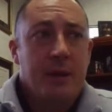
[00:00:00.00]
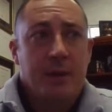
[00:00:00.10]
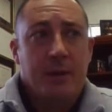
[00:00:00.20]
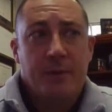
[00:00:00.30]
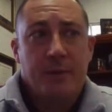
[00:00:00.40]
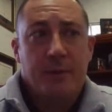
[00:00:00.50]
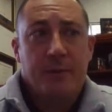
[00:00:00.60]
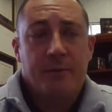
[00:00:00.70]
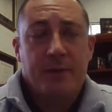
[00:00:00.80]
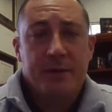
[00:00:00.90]

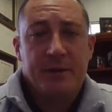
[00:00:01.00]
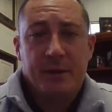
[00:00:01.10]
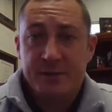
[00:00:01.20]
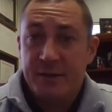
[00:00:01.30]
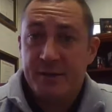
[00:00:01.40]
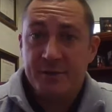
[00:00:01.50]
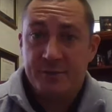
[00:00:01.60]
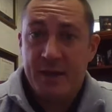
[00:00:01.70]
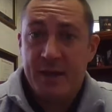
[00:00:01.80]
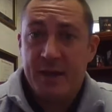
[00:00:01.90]
Our Fighting Tigers and Lady Tigers
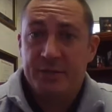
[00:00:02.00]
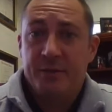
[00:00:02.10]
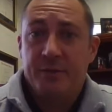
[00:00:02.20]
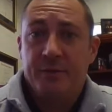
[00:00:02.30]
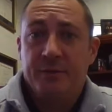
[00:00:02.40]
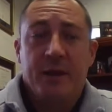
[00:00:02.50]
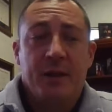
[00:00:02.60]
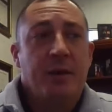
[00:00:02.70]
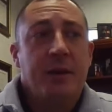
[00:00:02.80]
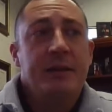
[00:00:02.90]
will be in action on
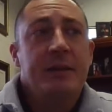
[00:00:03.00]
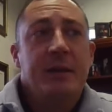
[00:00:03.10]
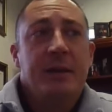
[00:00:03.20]
Friday night